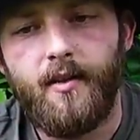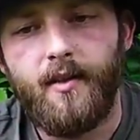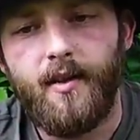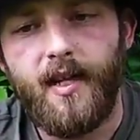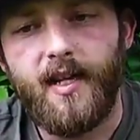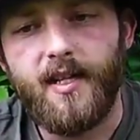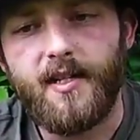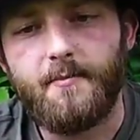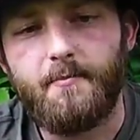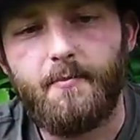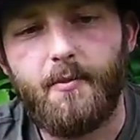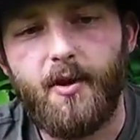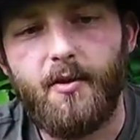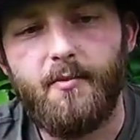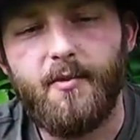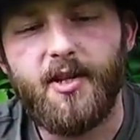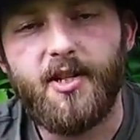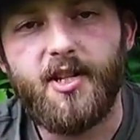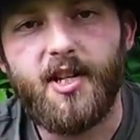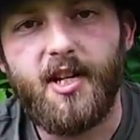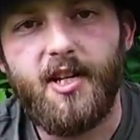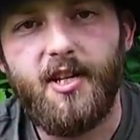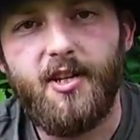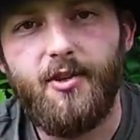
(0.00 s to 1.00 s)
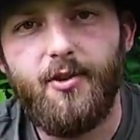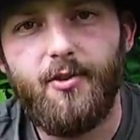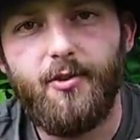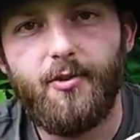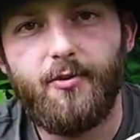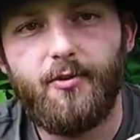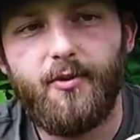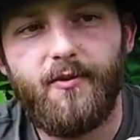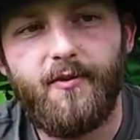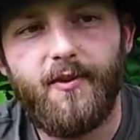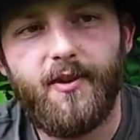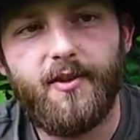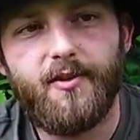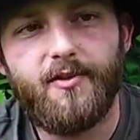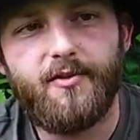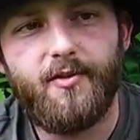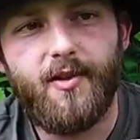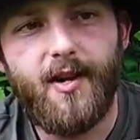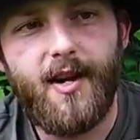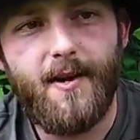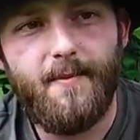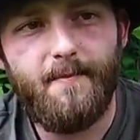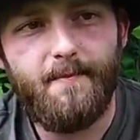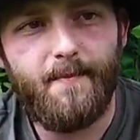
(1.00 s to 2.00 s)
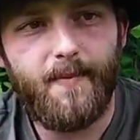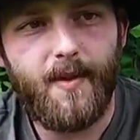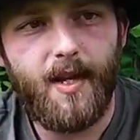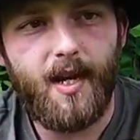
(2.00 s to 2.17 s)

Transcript: that's pretty much how you do the reverse wrap.